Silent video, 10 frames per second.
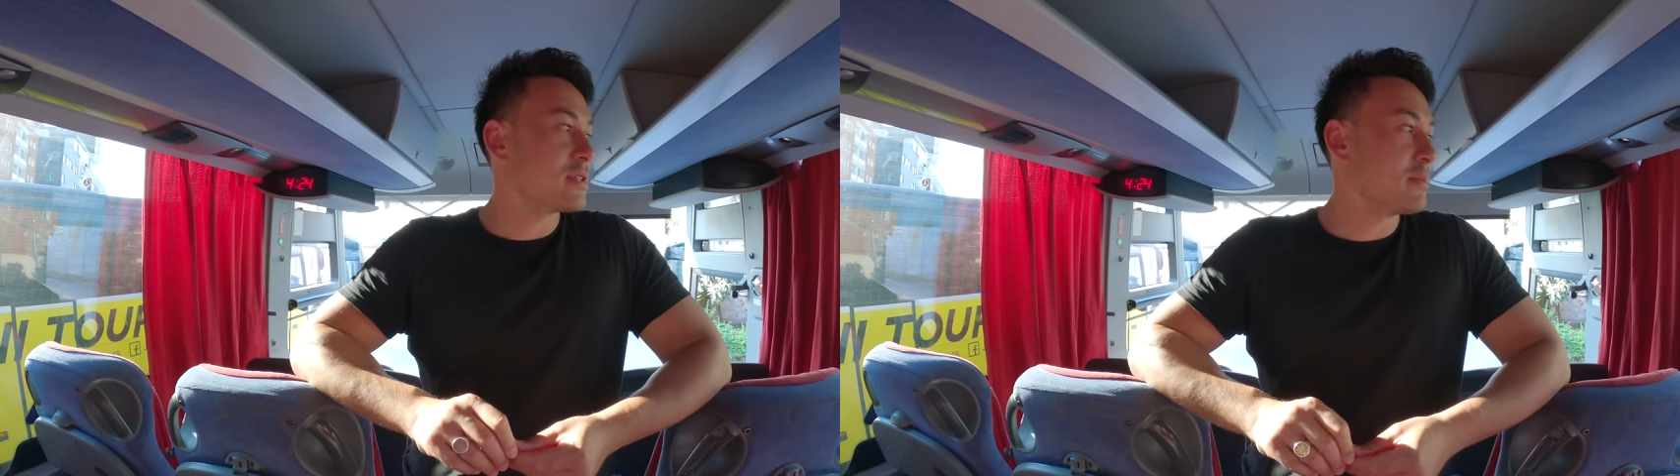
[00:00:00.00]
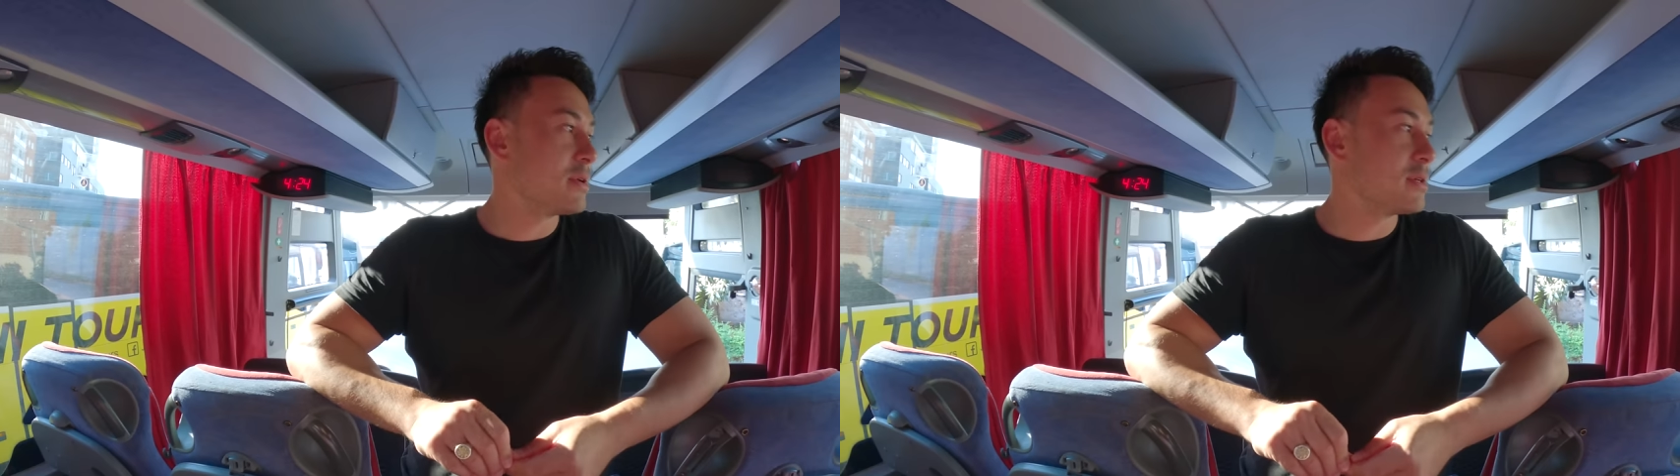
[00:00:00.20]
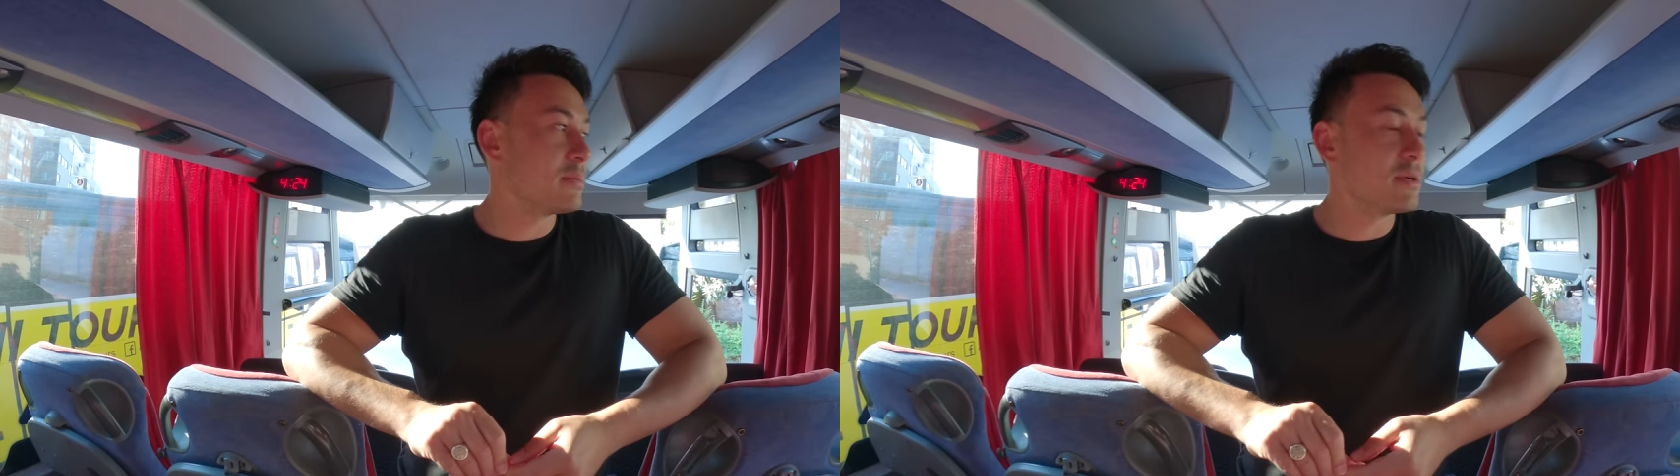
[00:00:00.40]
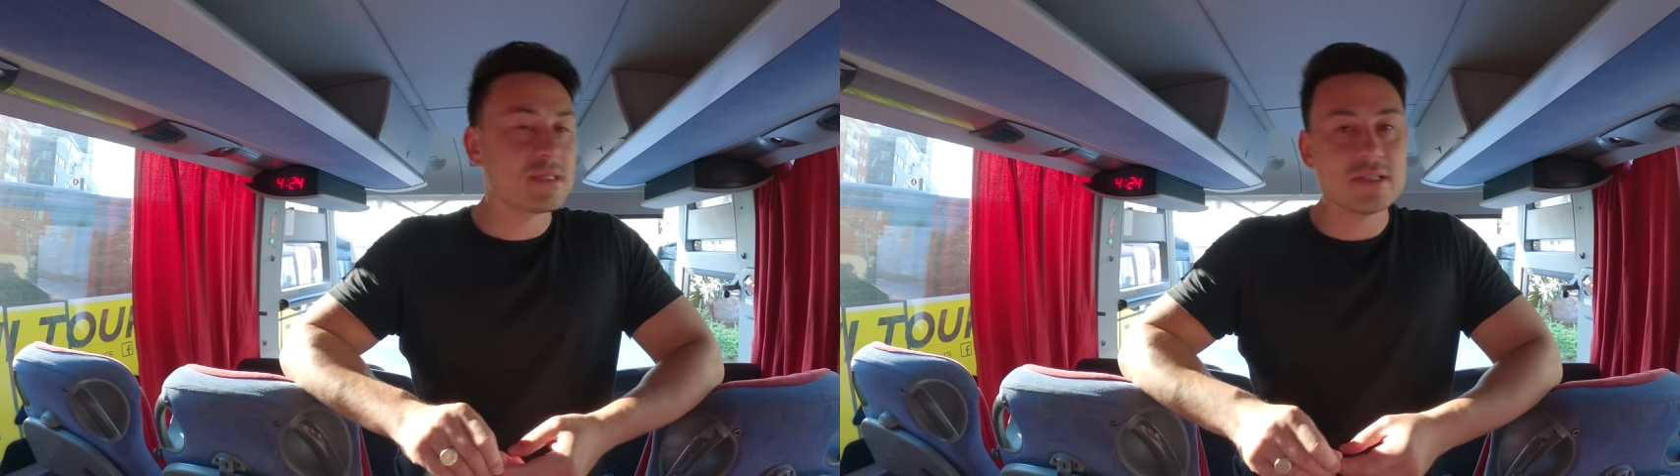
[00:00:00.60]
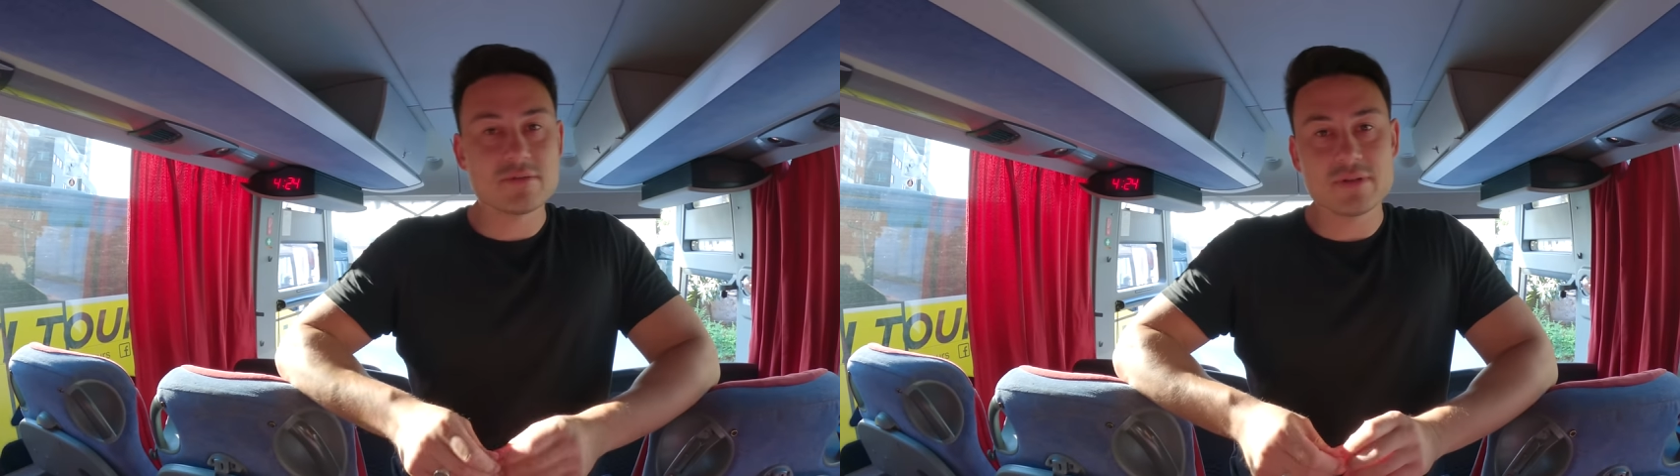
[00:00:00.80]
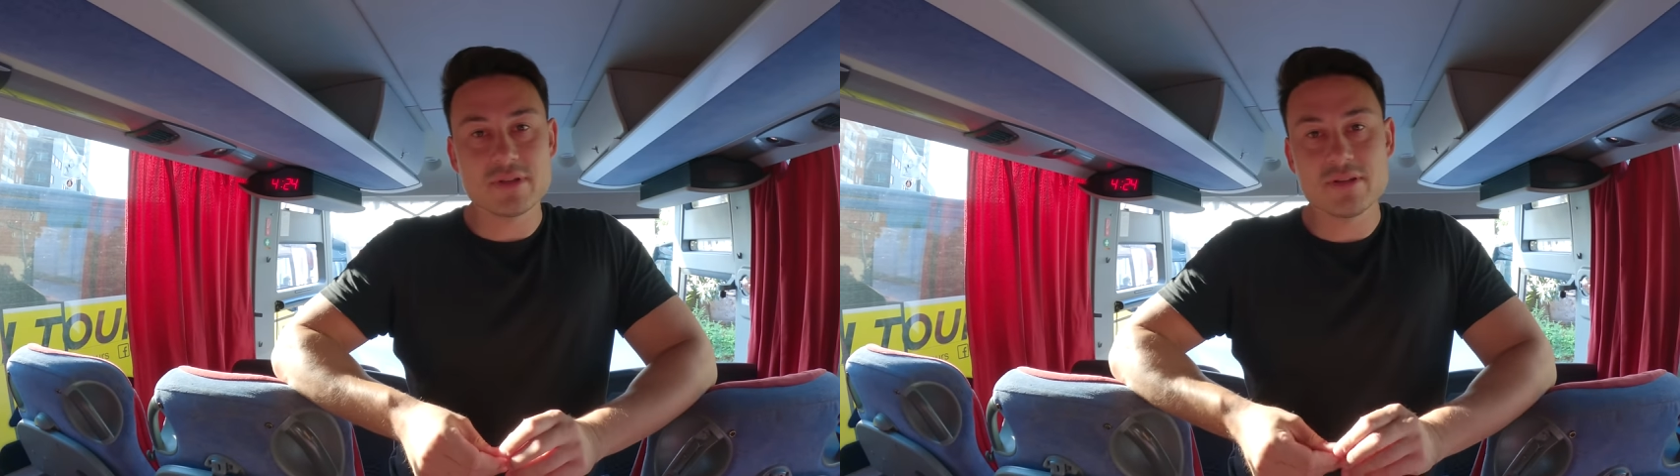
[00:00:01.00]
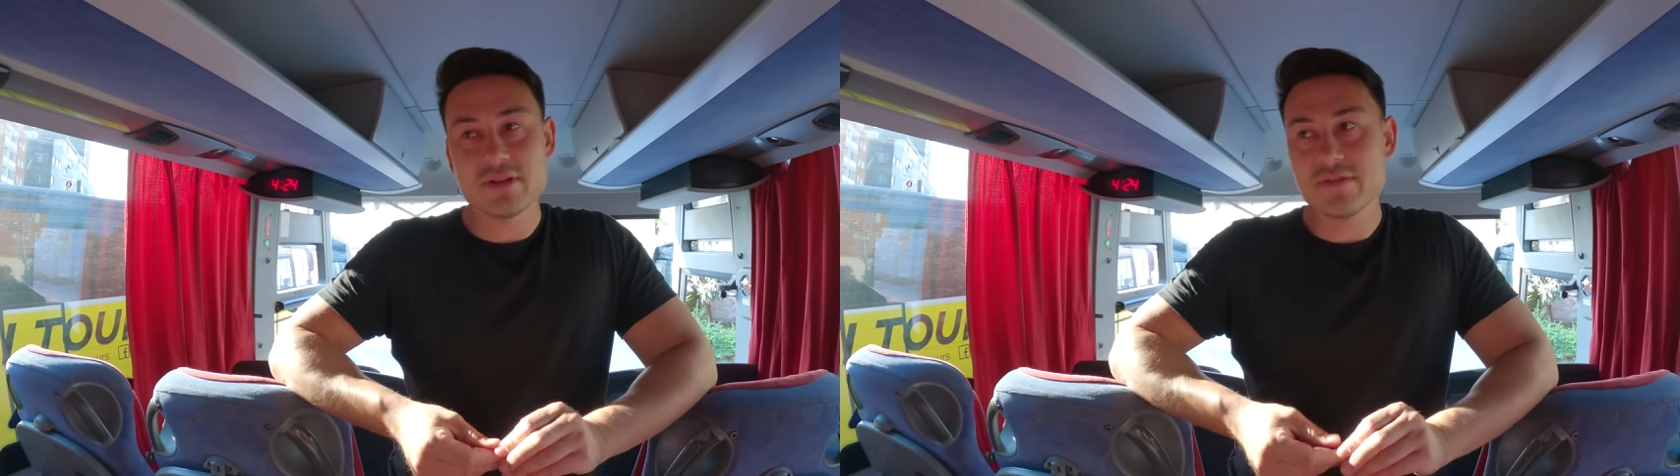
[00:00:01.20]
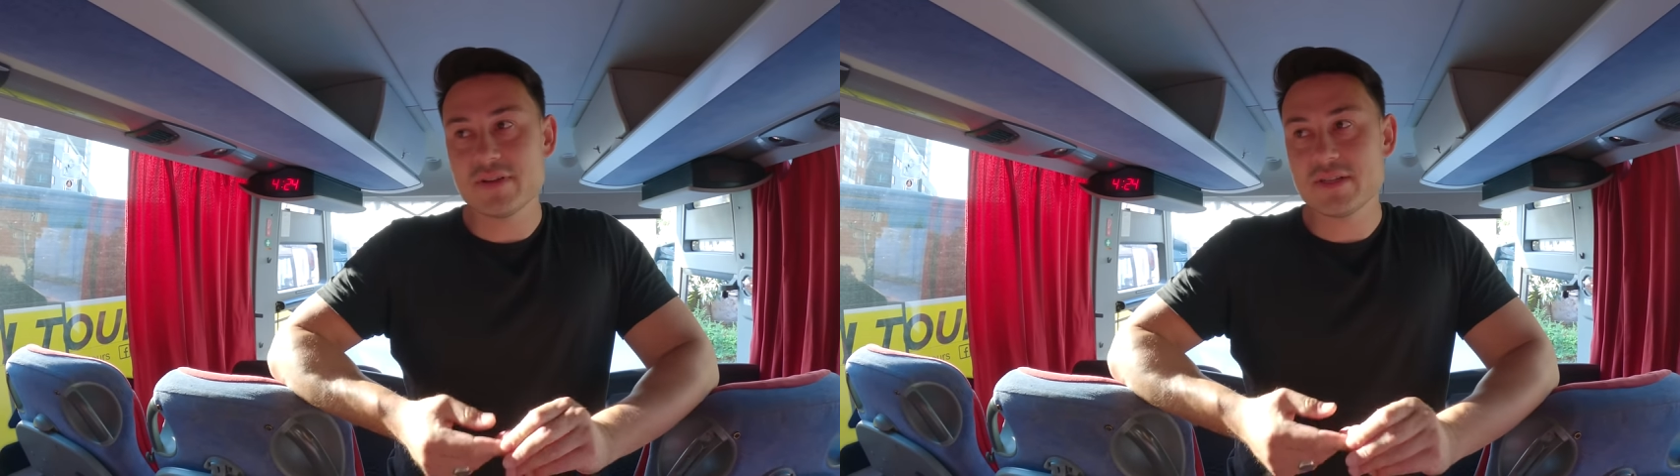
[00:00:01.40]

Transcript: smaller buses where they don't have